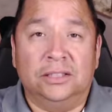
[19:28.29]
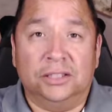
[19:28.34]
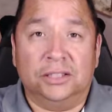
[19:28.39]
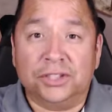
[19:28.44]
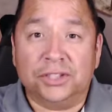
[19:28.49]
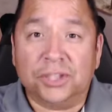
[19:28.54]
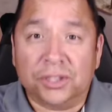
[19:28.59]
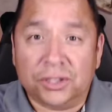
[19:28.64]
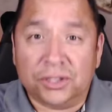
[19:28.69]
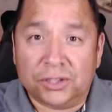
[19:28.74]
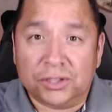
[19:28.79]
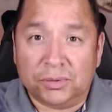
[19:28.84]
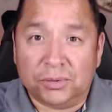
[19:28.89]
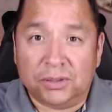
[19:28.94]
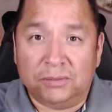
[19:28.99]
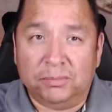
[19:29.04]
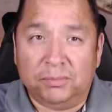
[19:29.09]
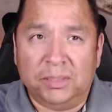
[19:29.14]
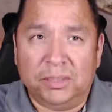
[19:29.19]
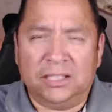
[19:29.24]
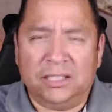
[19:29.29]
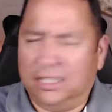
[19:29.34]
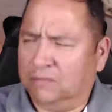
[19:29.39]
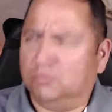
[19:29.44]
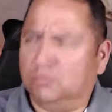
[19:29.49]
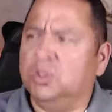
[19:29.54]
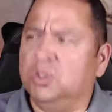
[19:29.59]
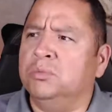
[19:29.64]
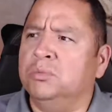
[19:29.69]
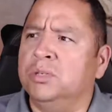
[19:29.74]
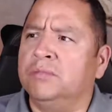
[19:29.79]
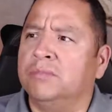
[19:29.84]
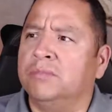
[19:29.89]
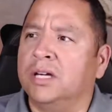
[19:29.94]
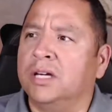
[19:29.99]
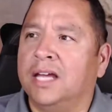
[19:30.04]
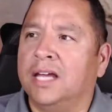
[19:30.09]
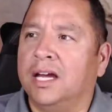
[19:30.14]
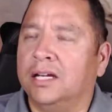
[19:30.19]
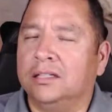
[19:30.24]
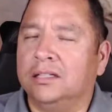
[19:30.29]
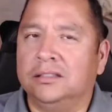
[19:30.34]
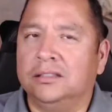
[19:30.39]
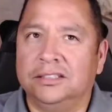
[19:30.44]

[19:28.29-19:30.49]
church would be like, what do you mean by that?